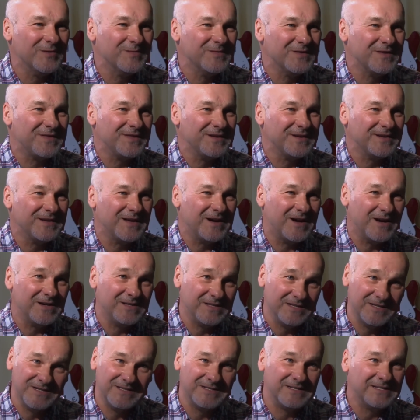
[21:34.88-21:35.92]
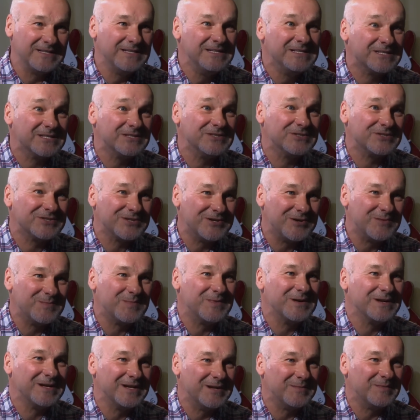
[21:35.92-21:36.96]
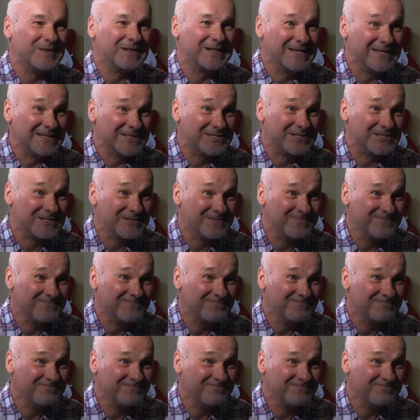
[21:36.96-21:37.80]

them to think that I did a decent job bringing up my kids.